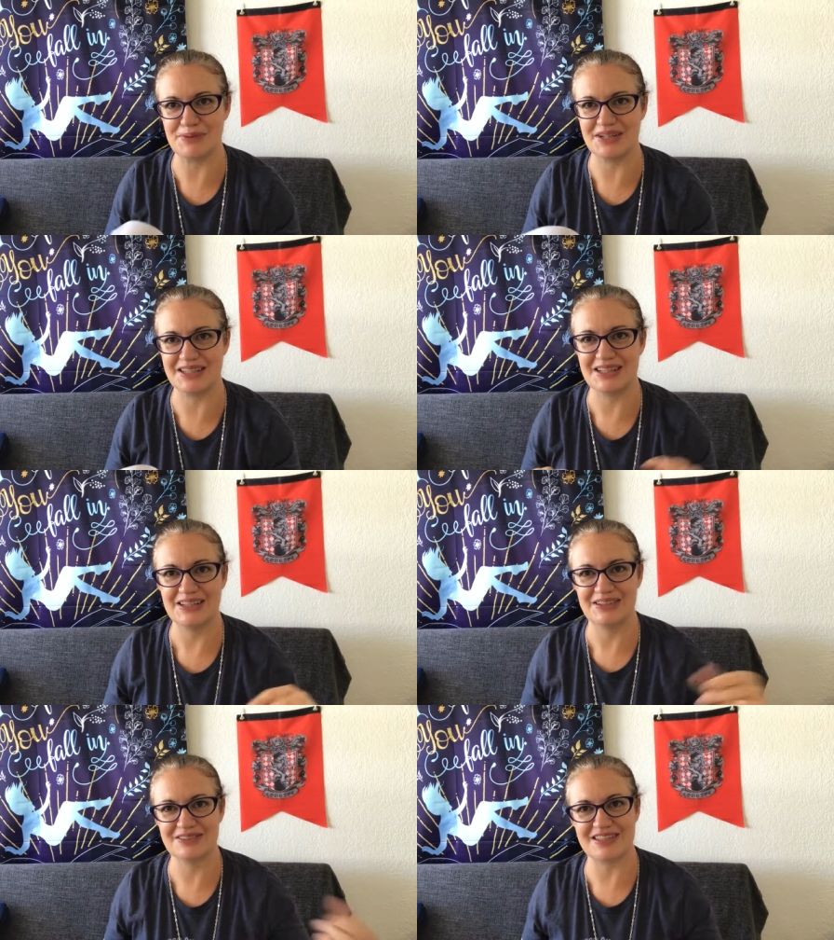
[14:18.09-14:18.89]
but
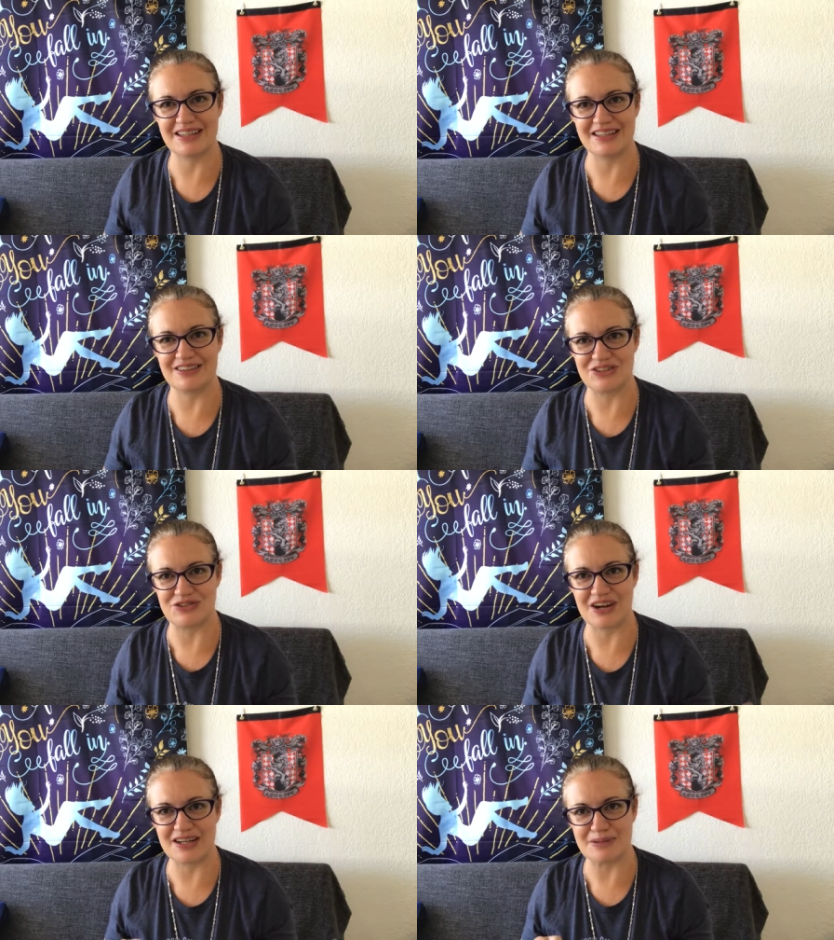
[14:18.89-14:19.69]
you'll see like the
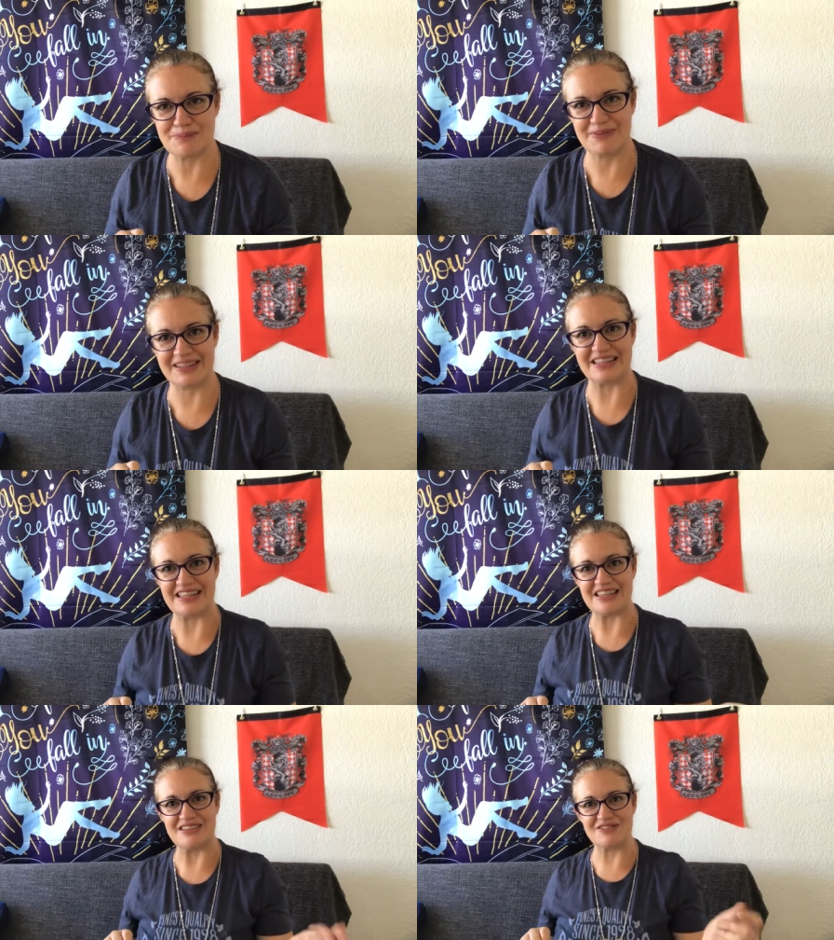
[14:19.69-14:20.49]
dried up
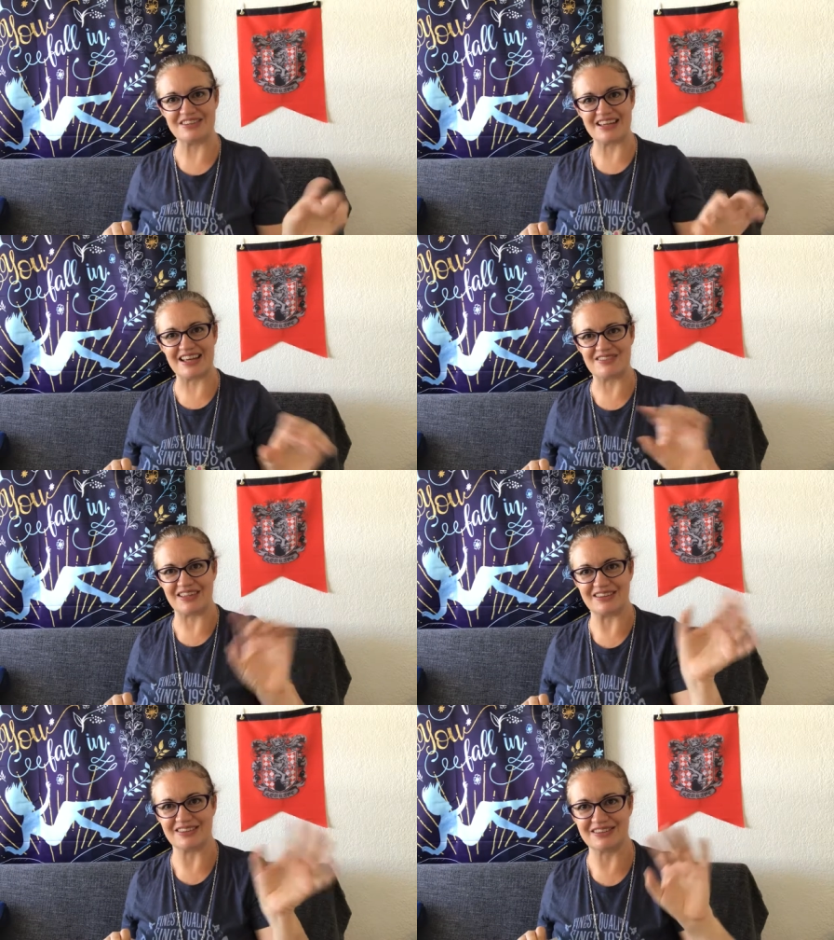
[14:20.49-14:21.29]
leaves and they have
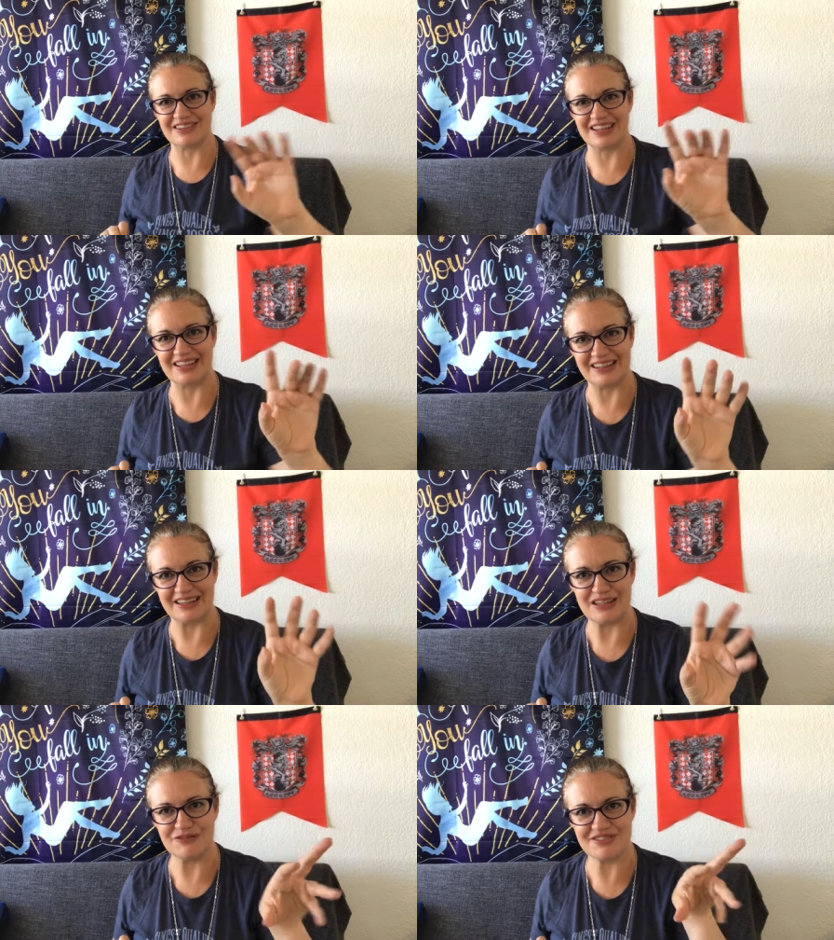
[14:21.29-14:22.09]
like their little like
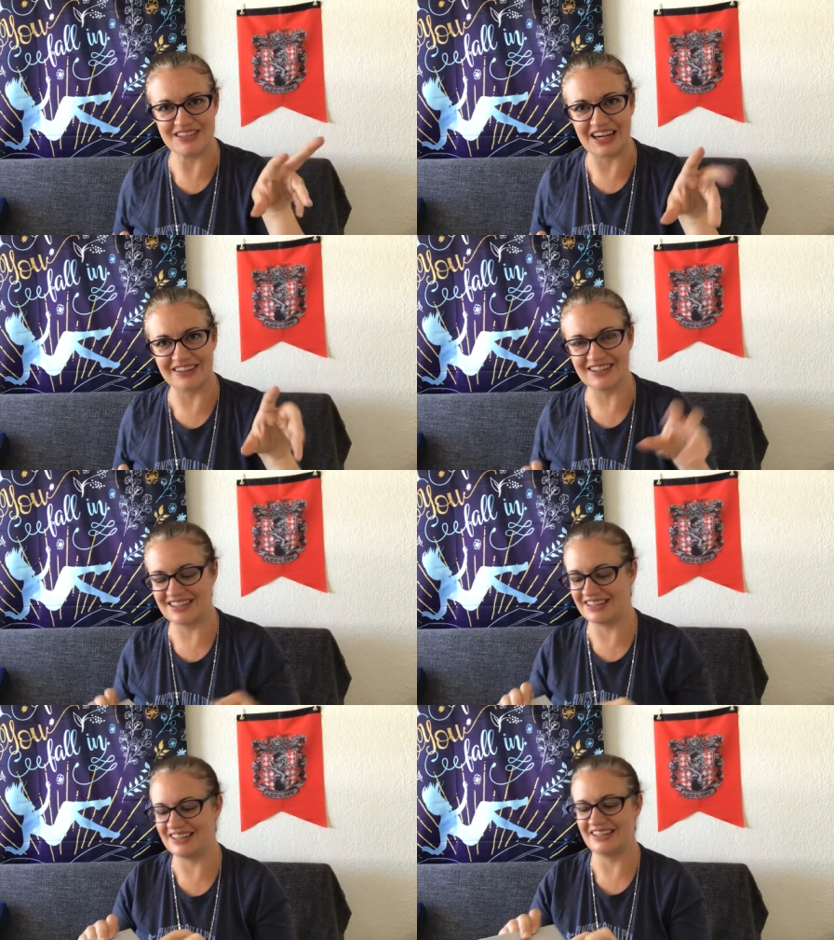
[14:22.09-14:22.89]
leaf
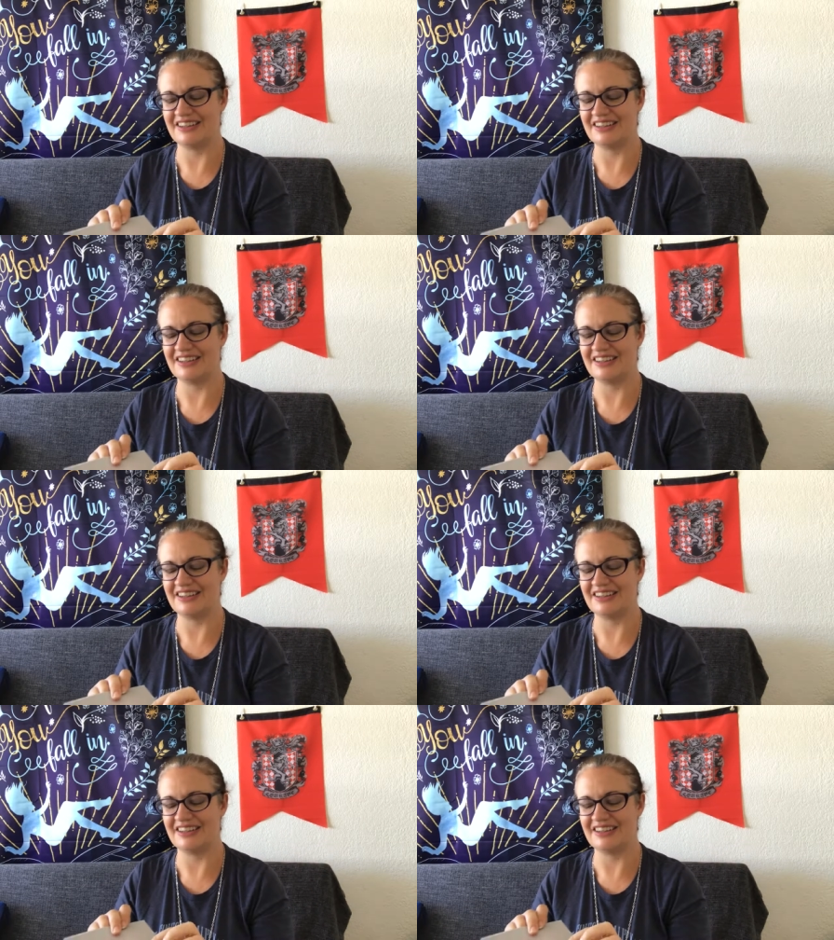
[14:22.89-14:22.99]
skeleton.